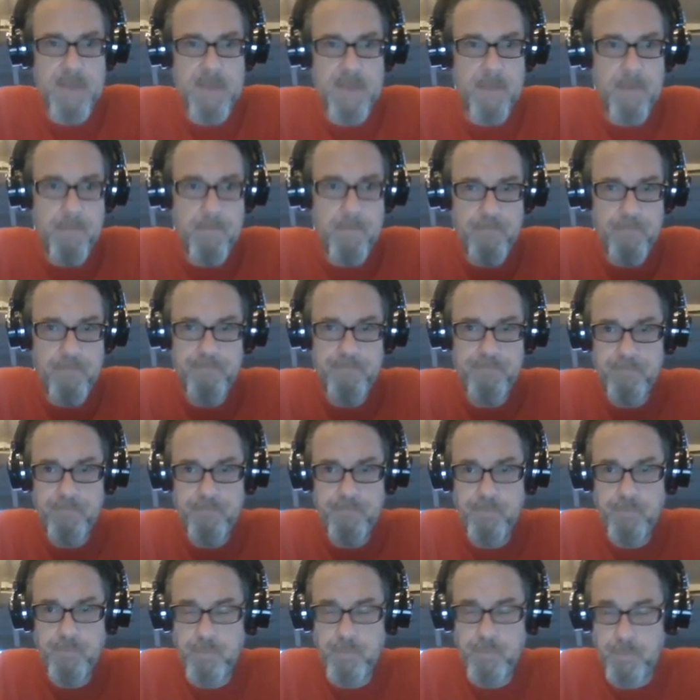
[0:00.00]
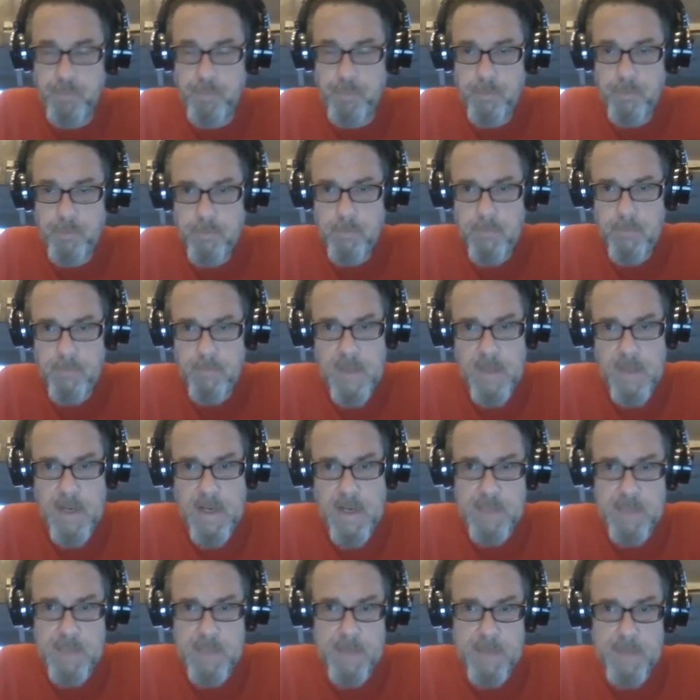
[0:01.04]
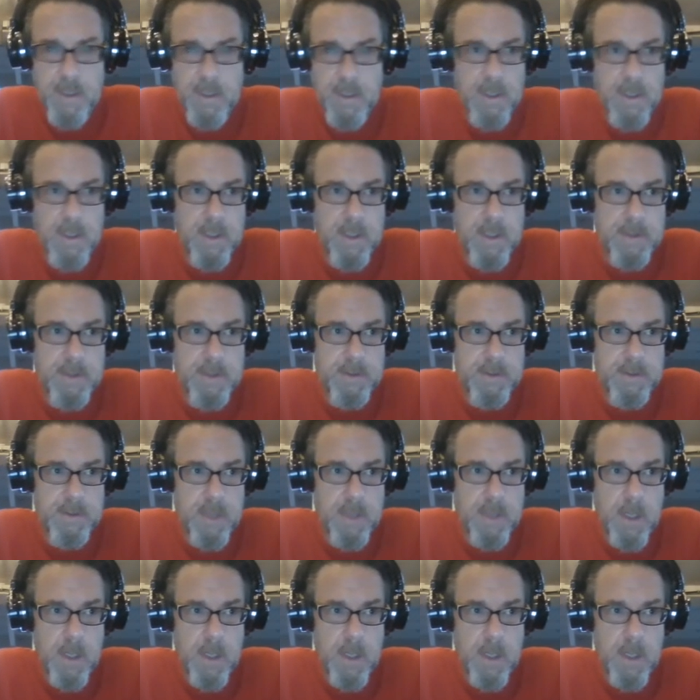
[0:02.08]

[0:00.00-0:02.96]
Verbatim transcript: been. And that's because